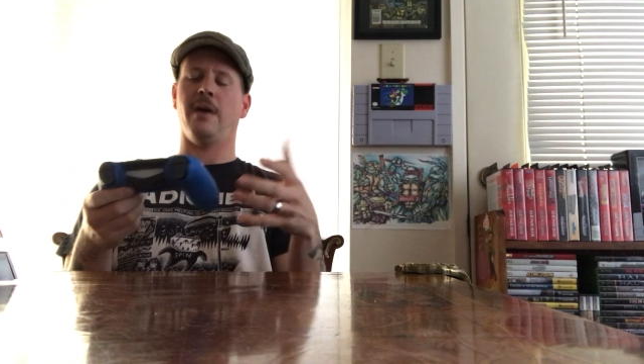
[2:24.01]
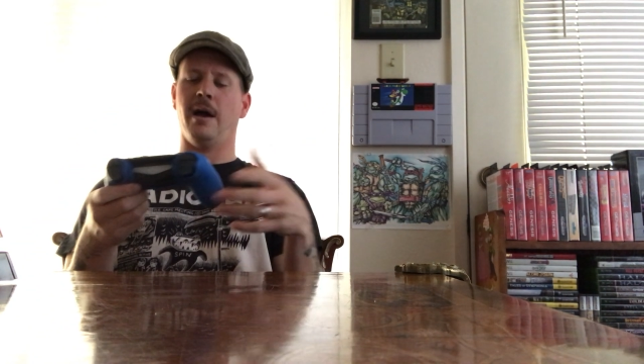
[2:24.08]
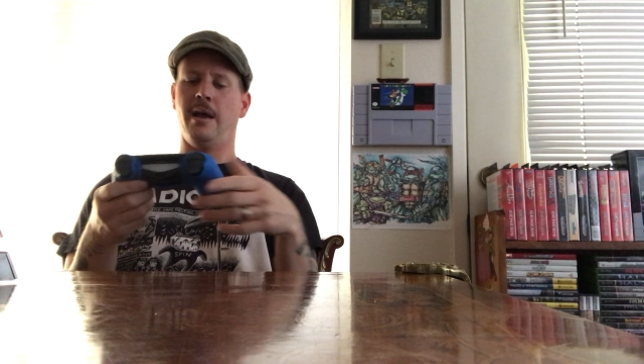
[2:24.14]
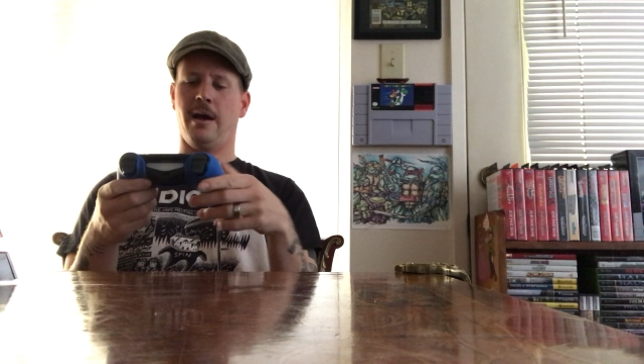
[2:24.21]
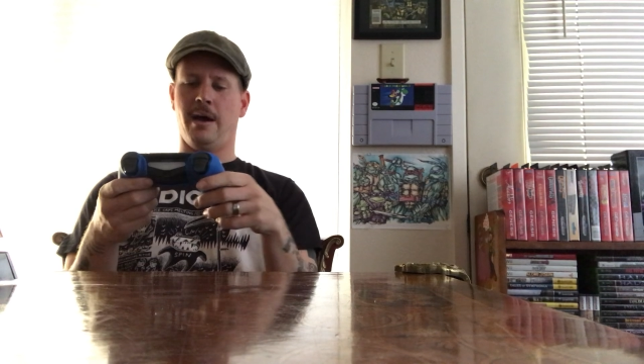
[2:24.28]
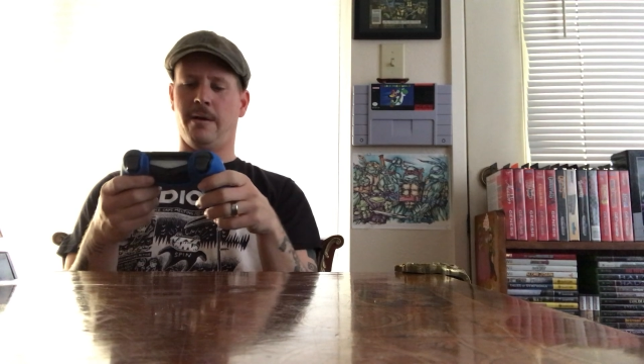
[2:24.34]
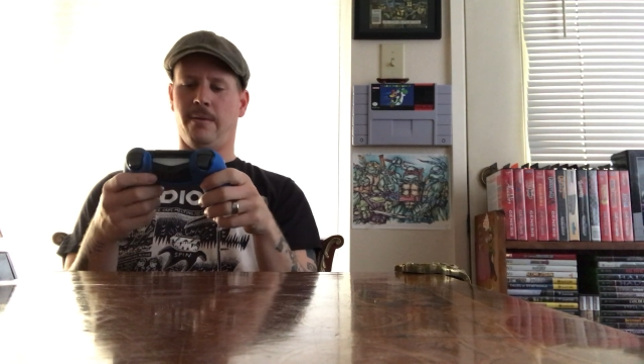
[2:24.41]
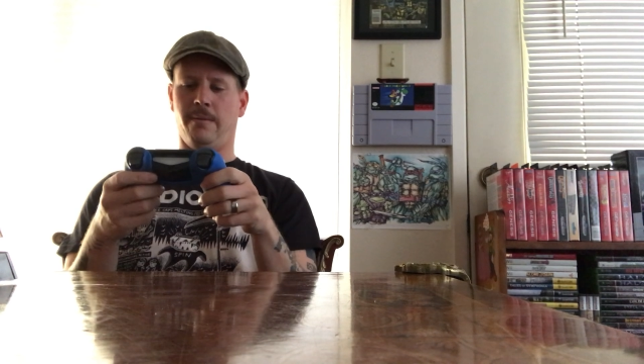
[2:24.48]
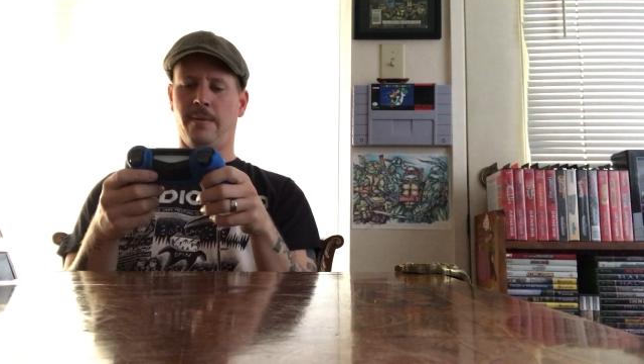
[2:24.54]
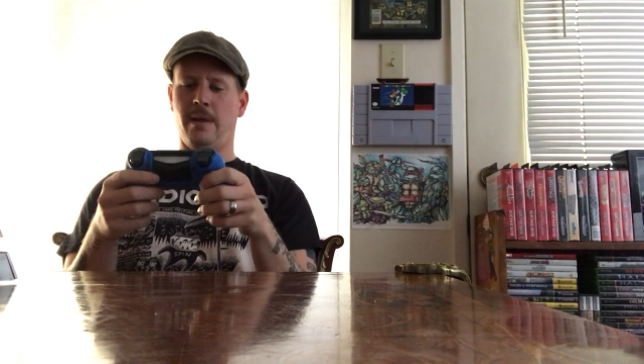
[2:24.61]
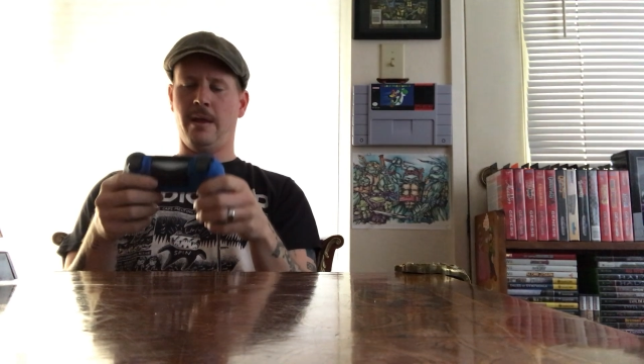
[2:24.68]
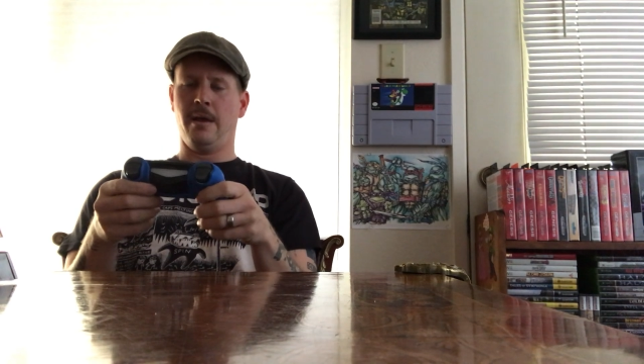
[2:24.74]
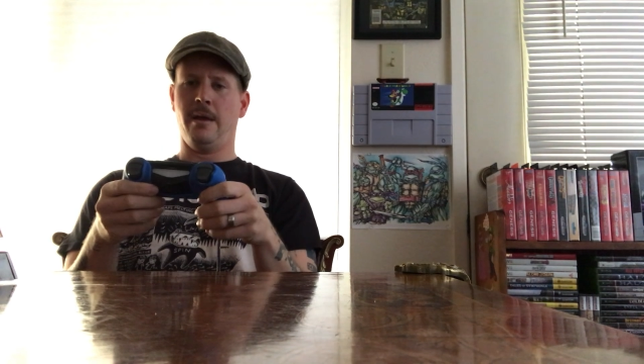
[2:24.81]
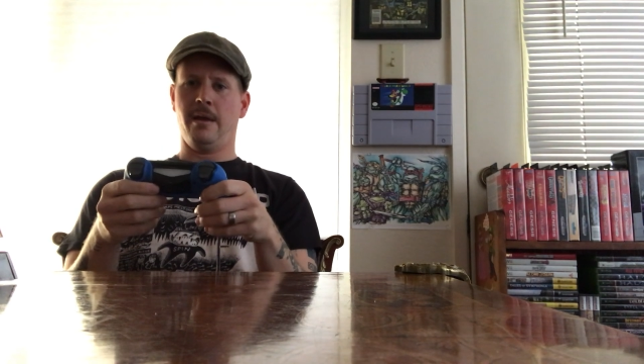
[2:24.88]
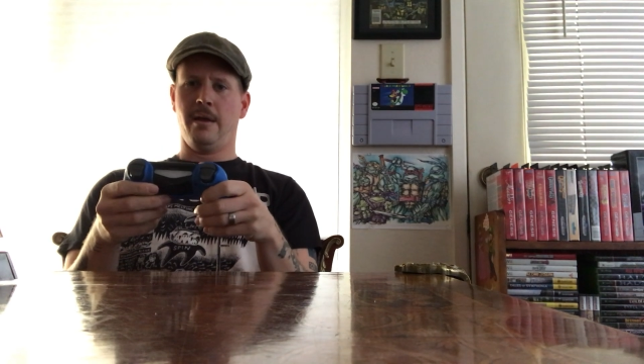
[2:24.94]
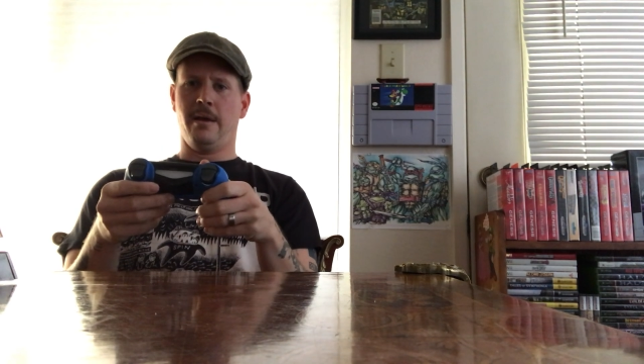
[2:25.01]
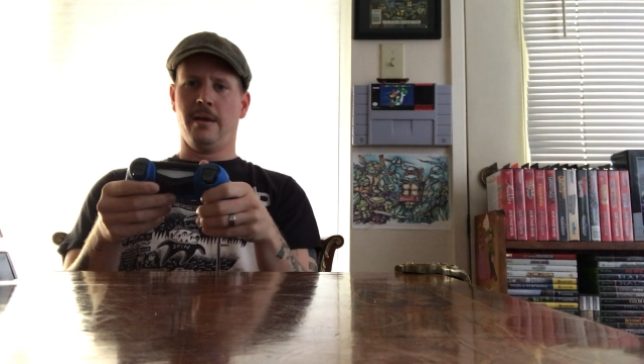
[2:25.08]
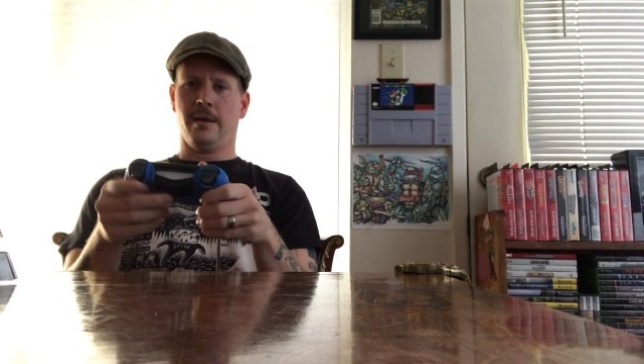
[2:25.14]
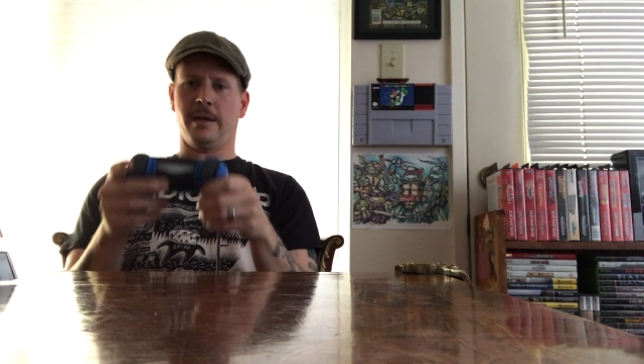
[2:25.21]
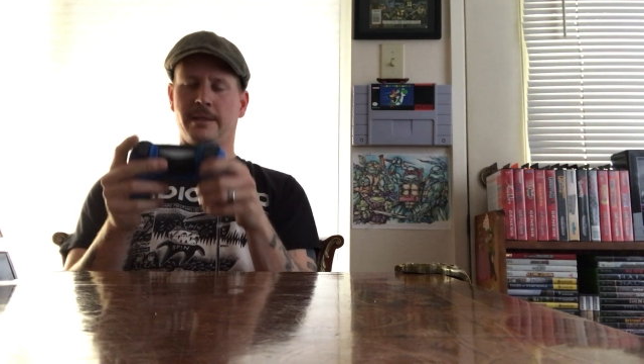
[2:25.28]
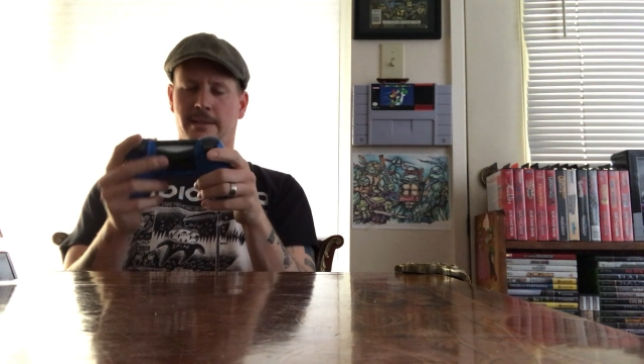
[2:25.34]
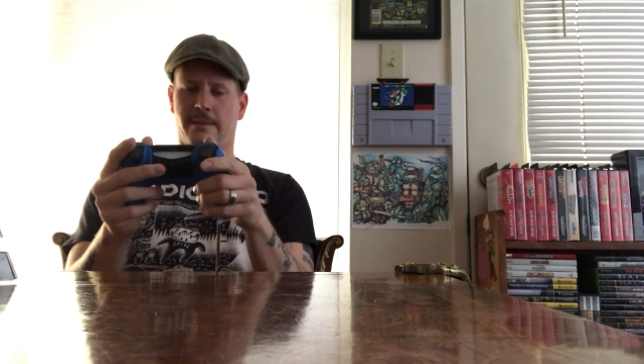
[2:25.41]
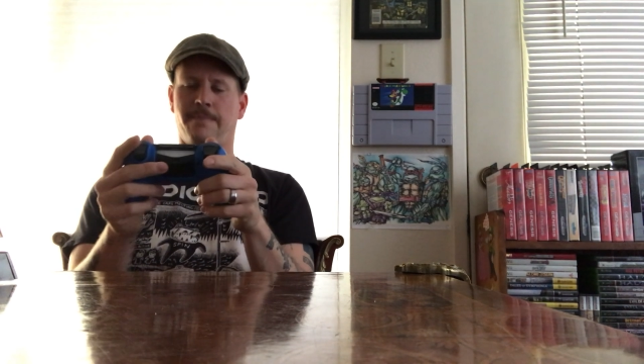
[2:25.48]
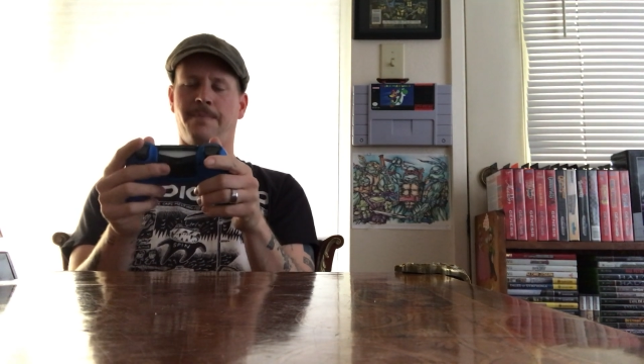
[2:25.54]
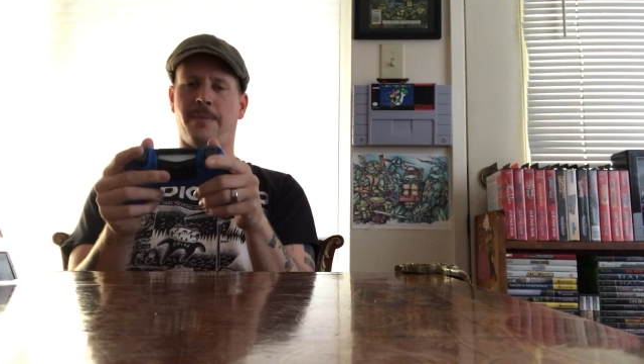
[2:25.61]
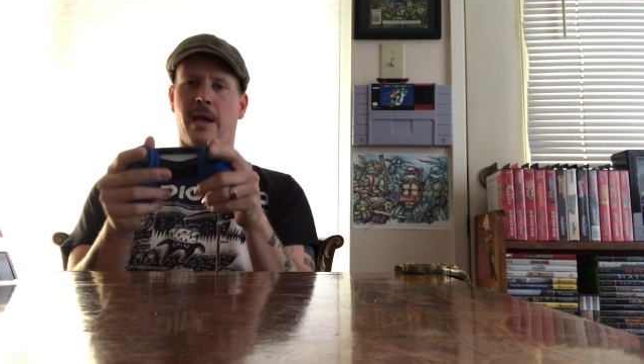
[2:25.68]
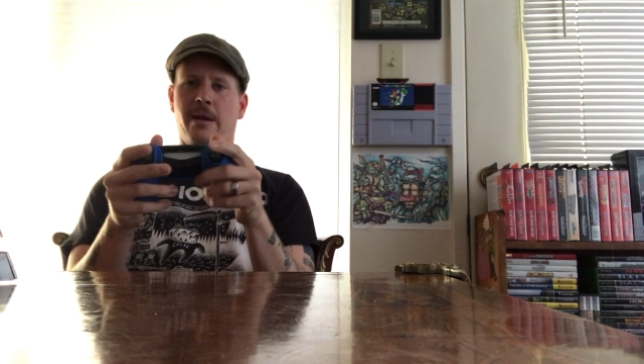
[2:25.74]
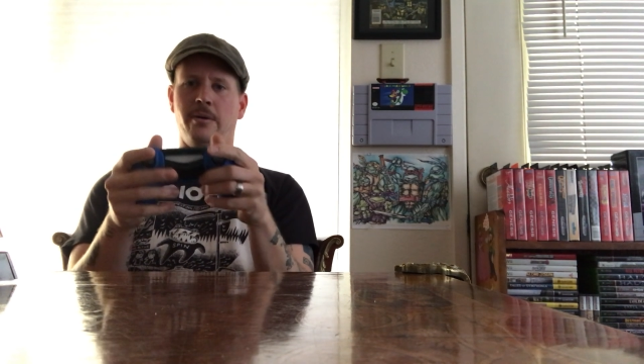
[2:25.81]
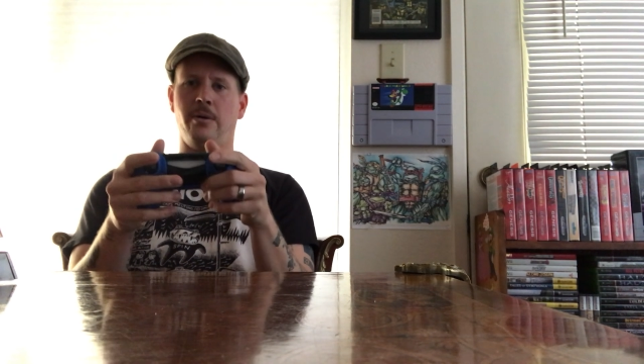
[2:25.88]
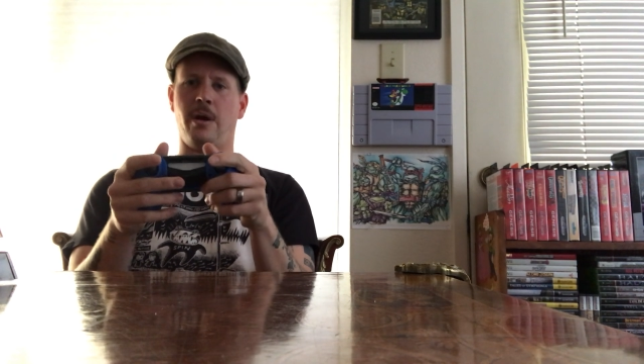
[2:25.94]
I don't, because
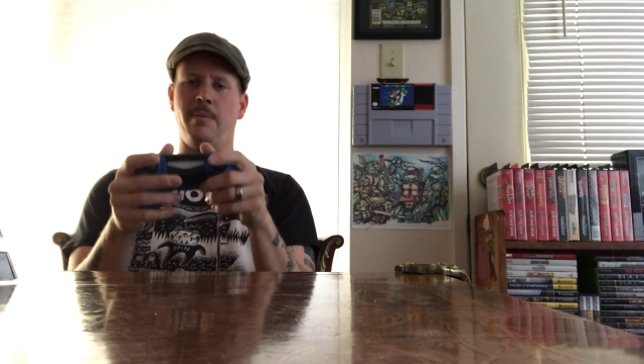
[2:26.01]
I don't know.